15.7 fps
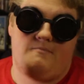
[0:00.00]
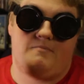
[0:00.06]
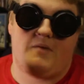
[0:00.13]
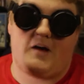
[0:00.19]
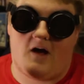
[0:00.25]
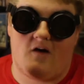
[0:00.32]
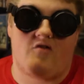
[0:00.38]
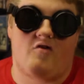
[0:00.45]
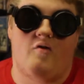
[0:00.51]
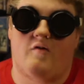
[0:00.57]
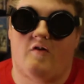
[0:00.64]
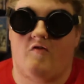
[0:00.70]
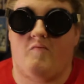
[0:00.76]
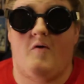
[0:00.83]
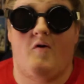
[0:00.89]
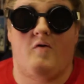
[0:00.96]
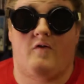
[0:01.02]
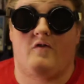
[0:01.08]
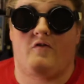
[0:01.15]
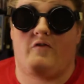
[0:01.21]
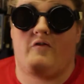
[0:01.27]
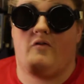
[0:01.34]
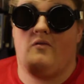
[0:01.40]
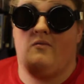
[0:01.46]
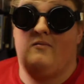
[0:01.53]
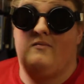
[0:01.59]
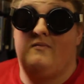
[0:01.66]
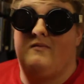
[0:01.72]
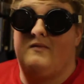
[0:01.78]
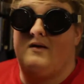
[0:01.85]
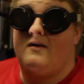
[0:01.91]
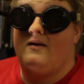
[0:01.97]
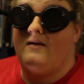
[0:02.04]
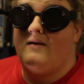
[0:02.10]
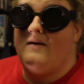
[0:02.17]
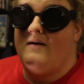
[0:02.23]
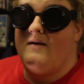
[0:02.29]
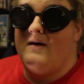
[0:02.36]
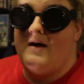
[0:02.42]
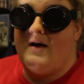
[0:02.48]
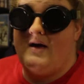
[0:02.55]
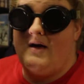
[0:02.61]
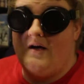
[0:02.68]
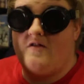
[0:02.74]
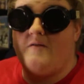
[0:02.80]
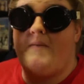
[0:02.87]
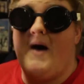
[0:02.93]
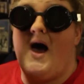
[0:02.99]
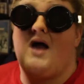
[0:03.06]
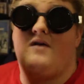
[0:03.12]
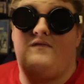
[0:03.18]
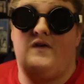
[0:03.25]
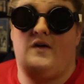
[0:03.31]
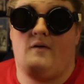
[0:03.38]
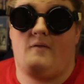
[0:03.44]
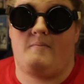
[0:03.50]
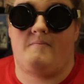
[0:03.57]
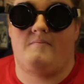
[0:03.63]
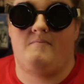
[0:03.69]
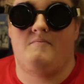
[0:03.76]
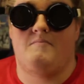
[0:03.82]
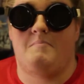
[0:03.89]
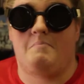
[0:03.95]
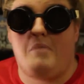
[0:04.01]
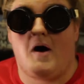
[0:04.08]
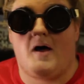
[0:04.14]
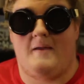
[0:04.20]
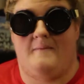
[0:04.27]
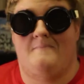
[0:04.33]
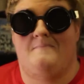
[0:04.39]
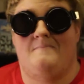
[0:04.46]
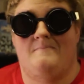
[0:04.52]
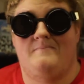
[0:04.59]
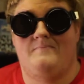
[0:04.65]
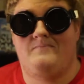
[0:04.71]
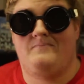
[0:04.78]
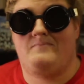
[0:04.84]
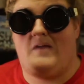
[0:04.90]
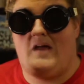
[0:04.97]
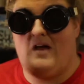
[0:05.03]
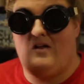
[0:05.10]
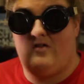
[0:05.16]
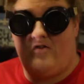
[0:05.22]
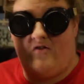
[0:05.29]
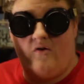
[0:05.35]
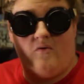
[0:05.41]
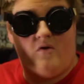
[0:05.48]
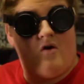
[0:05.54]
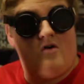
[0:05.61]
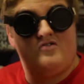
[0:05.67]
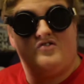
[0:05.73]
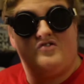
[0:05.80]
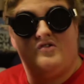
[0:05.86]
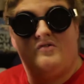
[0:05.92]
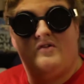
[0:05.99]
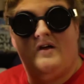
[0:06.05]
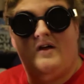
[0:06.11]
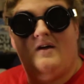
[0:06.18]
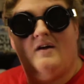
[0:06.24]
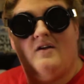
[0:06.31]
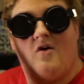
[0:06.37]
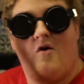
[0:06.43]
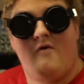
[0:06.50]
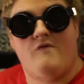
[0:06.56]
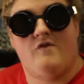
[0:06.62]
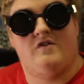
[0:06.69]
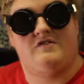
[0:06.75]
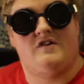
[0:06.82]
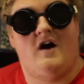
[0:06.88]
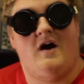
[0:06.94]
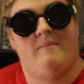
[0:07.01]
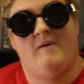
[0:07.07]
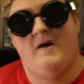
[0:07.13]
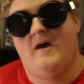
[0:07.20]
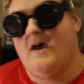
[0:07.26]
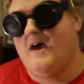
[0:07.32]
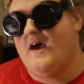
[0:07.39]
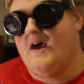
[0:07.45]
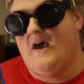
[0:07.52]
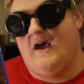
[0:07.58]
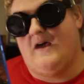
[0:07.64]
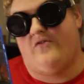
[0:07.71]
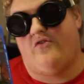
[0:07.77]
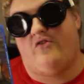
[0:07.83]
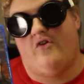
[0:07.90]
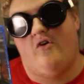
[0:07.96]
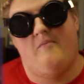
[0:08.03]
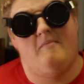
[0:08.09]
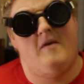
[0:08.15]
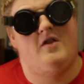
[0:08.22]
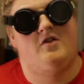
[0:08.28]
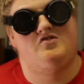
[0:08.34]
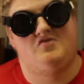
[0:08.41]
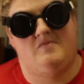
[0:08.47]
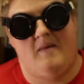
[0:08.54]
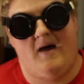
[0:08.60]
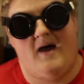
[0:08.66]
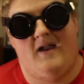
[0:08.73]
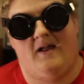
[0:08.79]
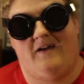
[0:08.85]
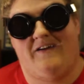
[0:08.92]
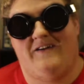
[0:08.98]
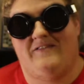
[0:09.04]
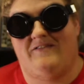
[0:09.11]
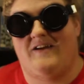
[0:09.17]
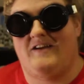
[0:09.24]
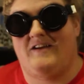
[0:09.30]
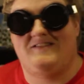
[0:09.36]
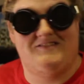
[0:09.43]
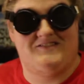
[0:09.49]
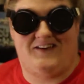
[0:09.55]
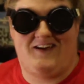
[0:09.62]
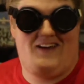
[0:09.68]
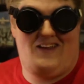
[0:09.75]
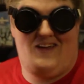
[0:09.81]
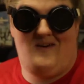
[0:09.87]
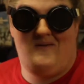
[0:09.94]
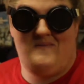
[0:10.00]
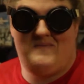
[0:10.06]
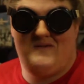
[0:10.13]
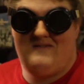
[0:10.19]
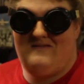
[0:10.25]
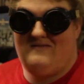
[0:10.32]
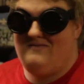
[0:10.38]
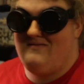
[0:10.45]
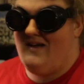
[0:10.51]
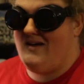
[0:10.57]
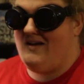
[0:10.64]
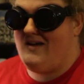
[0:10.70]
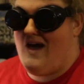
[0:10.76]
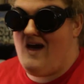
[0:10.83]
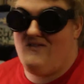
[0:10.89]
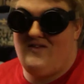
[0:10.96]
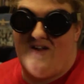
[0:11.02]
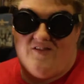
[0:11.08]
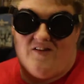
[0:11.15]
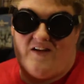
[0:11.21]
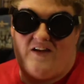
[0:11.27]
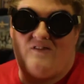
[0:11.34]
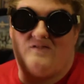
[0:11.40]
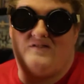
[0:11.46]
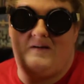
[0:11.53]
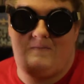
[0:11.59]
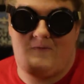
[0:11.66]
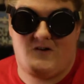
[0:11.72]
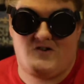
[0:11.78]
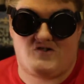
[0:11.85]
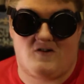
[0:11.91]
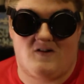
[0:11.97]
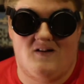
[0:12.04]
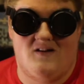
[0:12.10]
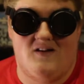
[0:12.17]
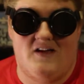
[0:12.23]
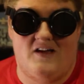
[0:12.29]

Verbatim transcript: Because Hocus Pocus. It's a bad film, but it's so cartoony and over the top. It's so melodramatic that I just can't help but like have it as a guilty pleasure.